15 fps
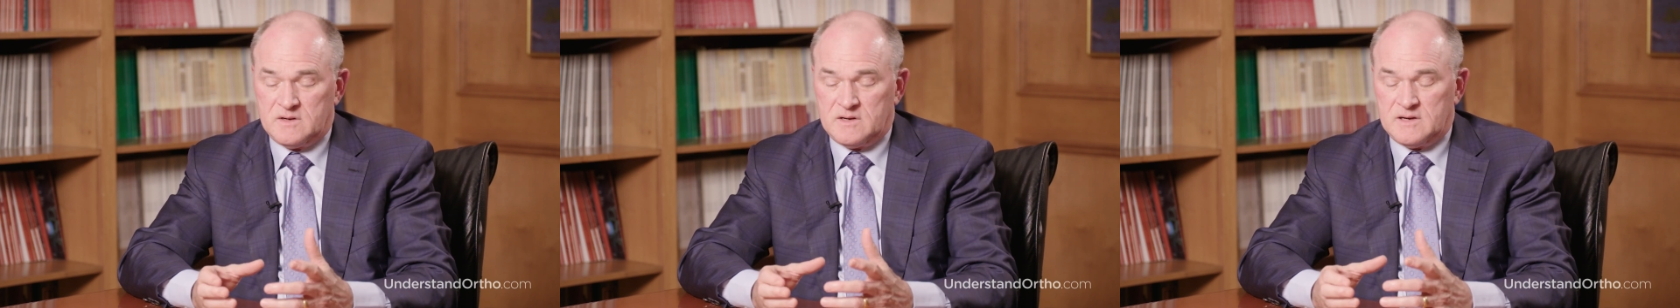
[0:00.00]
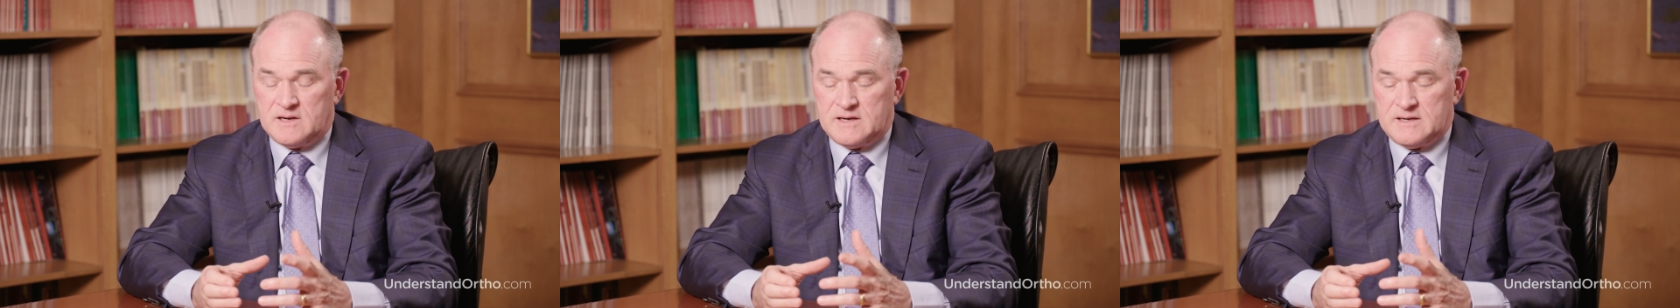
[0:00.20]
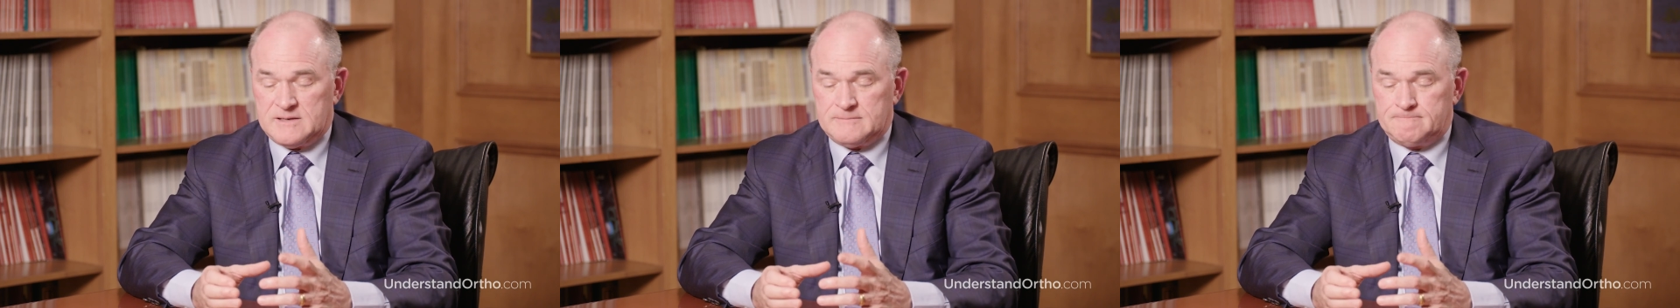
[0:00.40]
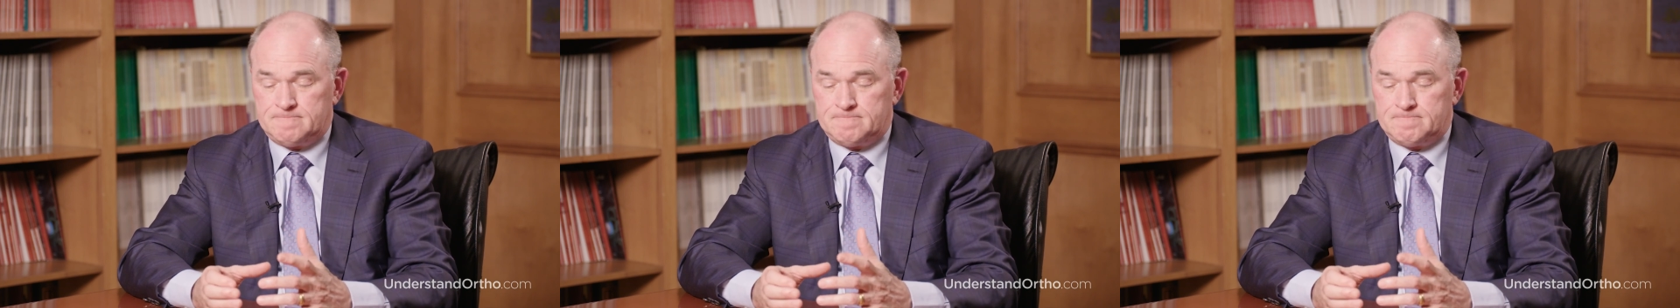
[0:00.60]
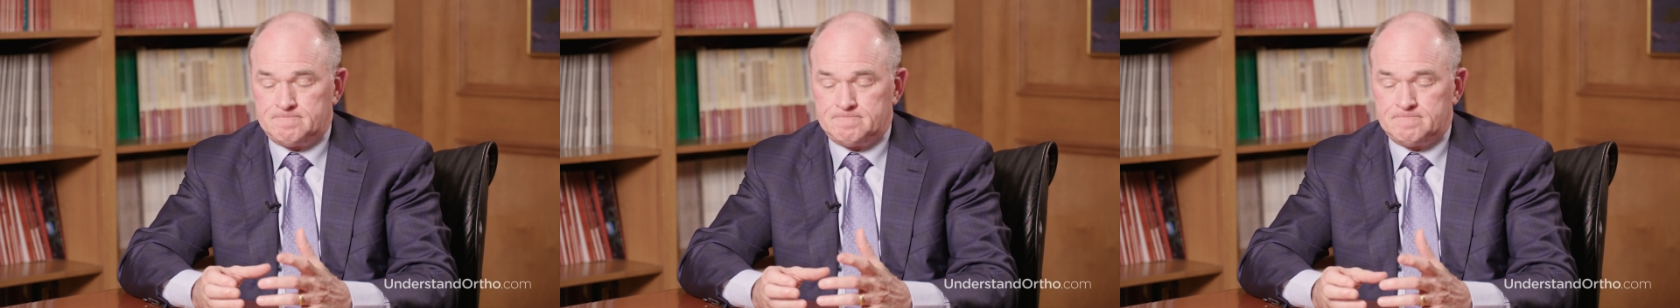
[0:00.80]
them.
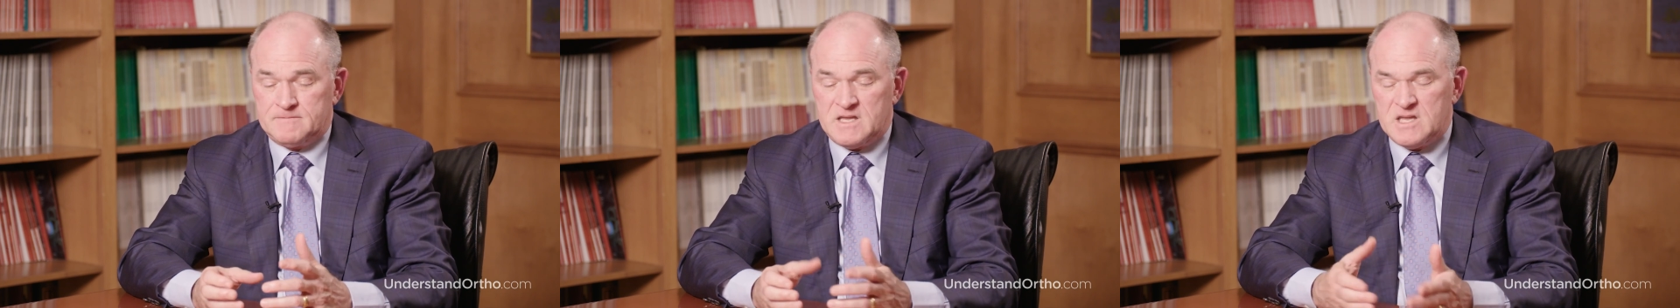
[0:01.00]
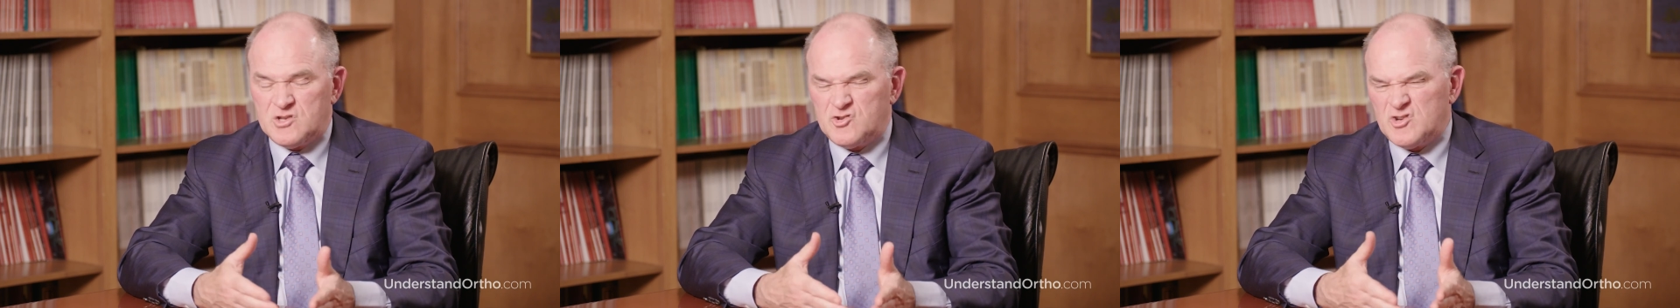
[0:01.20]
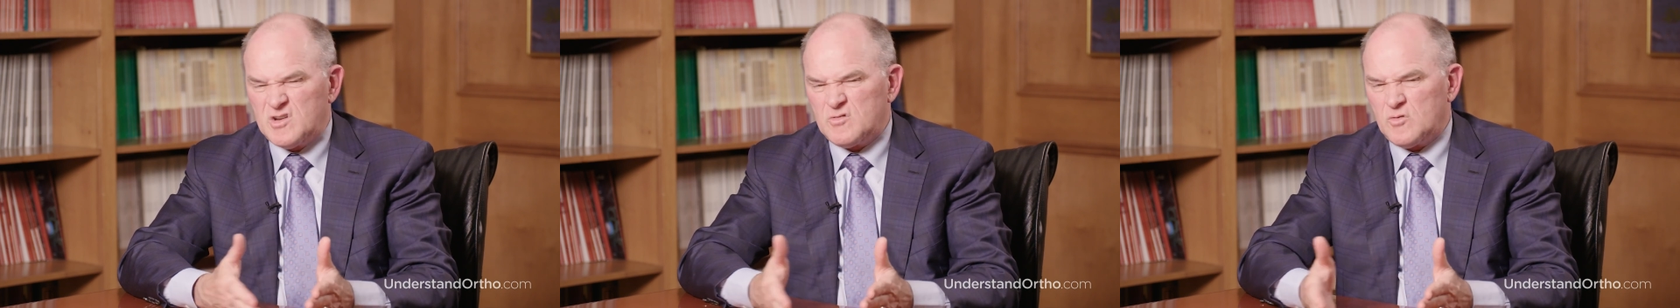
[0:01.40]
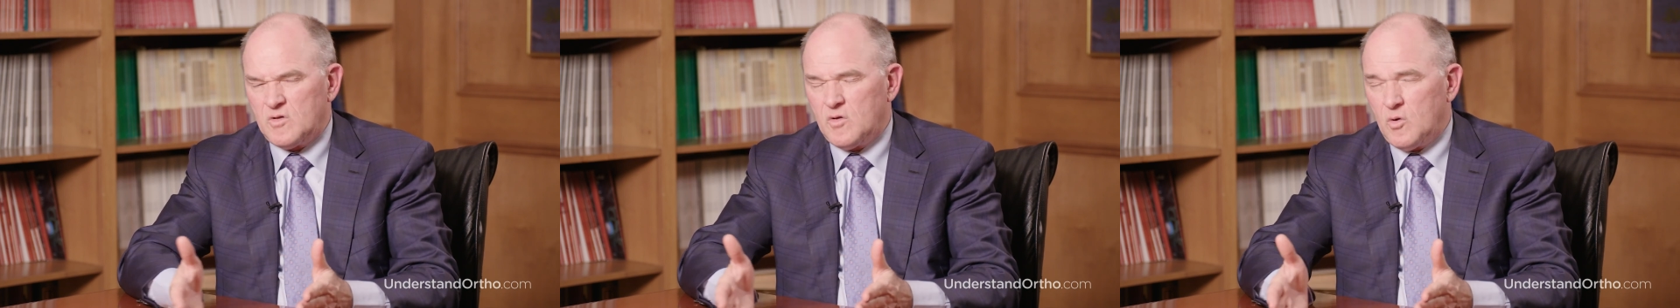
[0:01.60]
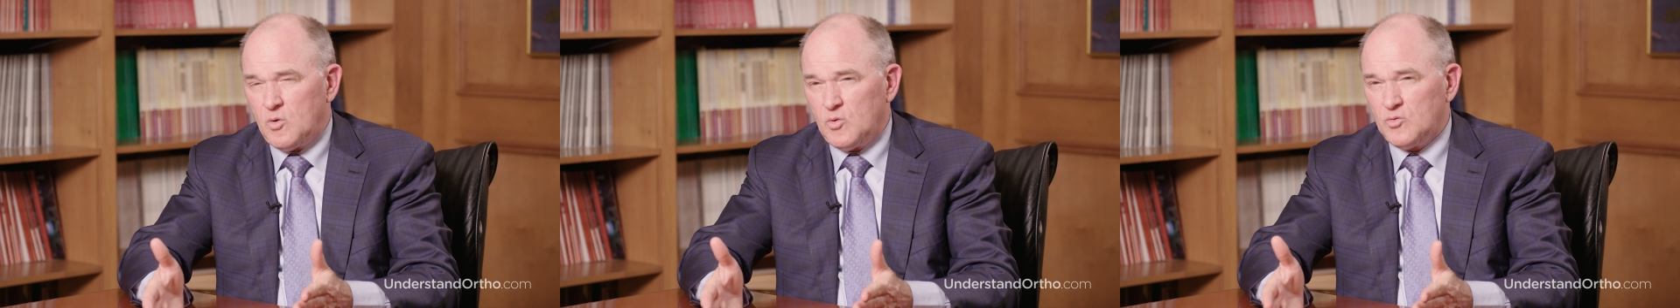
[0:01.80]
In
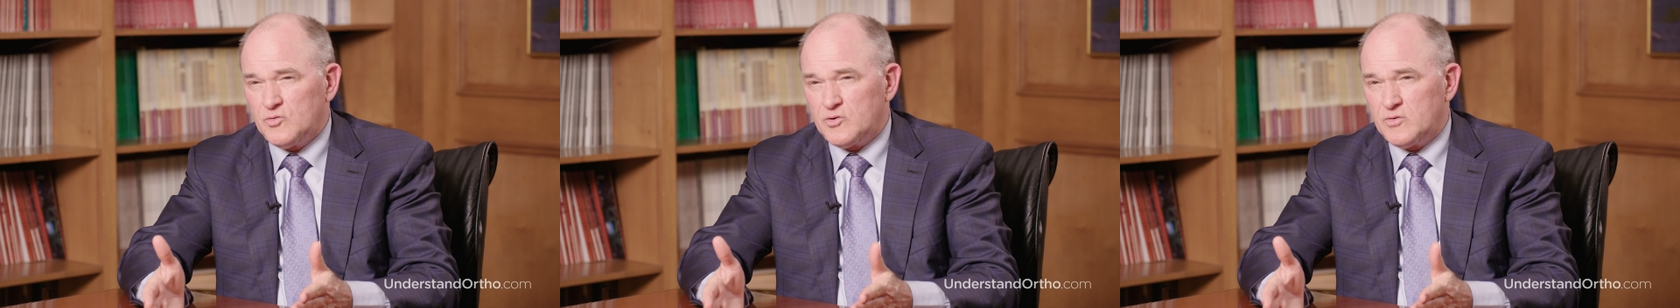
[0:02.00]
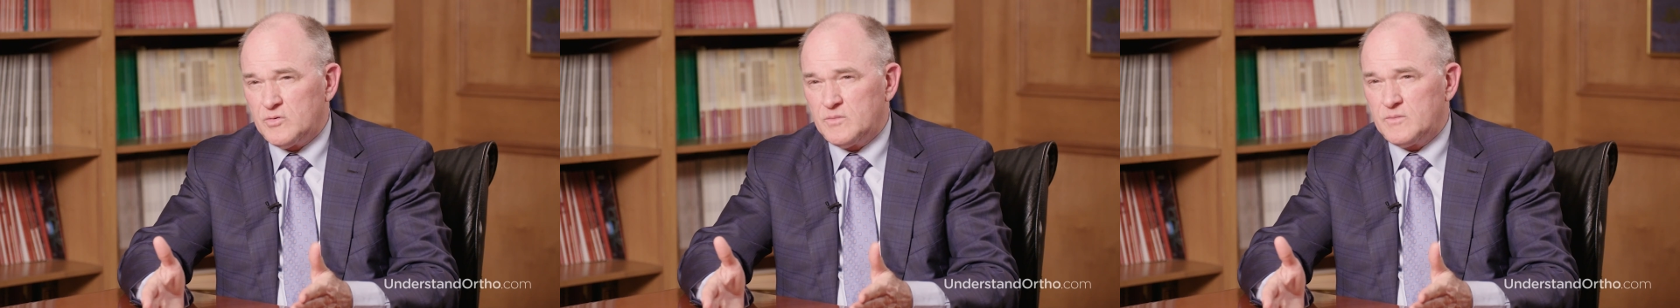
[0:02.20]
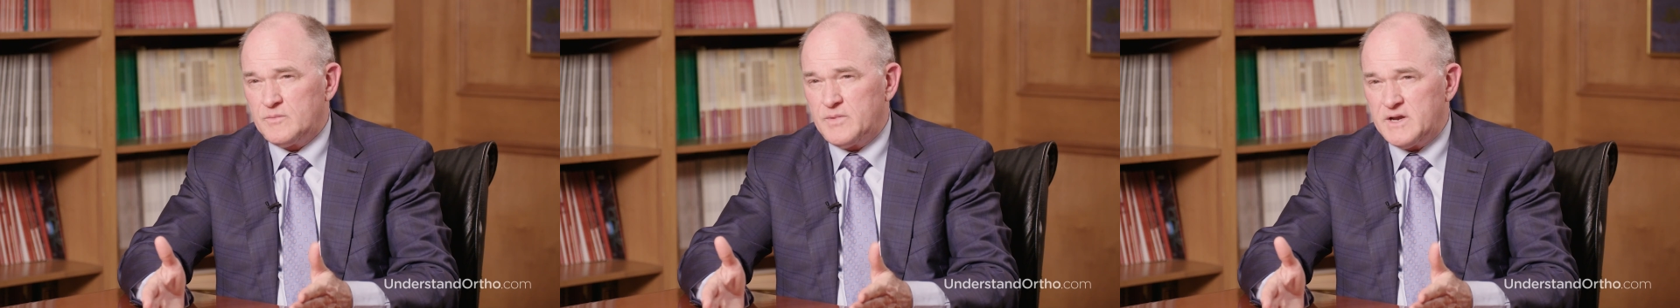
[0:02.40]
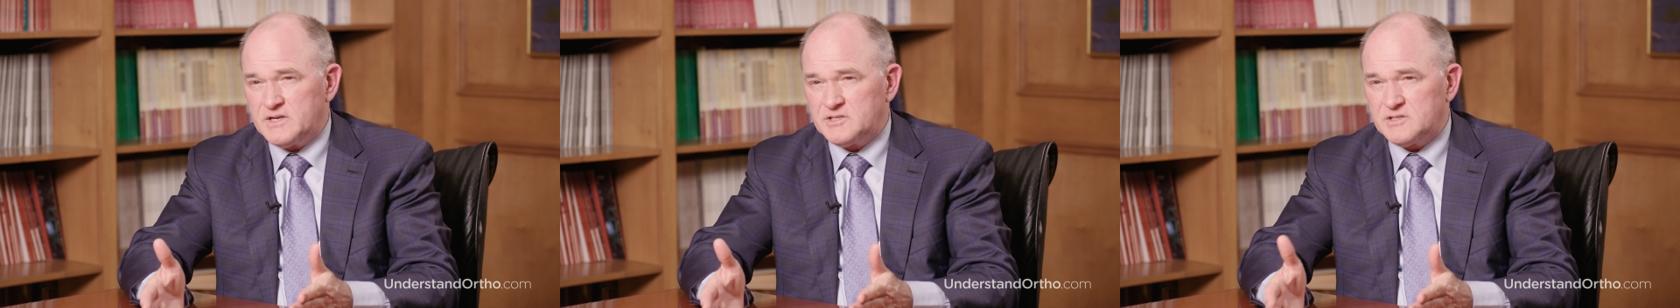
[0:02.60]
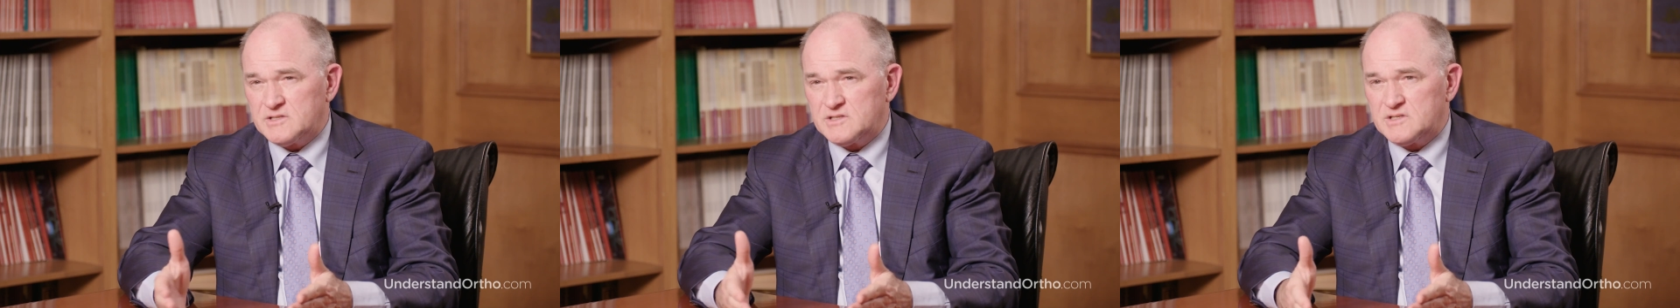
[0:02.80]
general, older
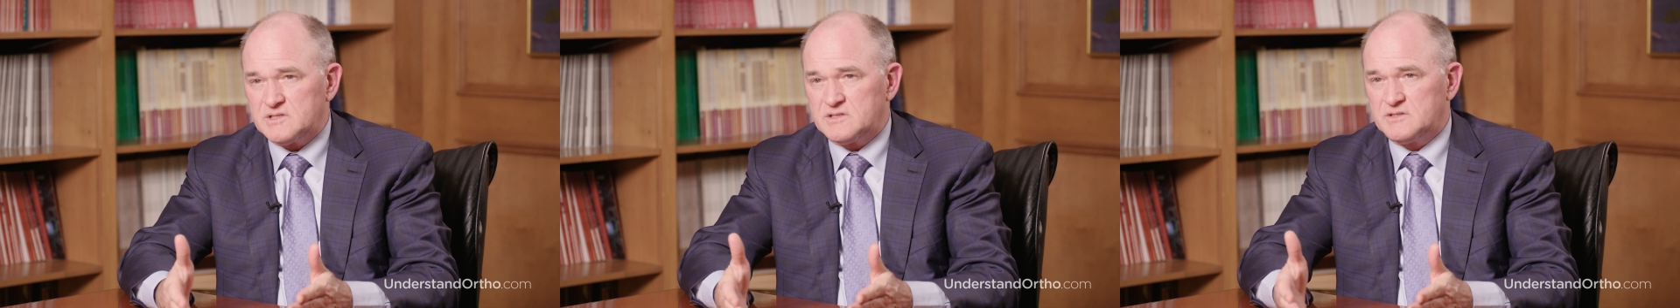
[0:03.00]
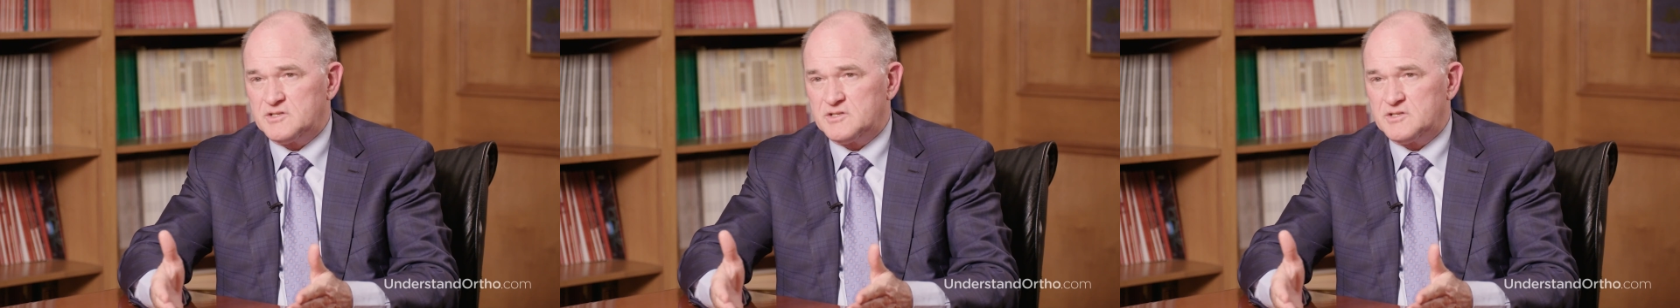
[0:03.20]
patients,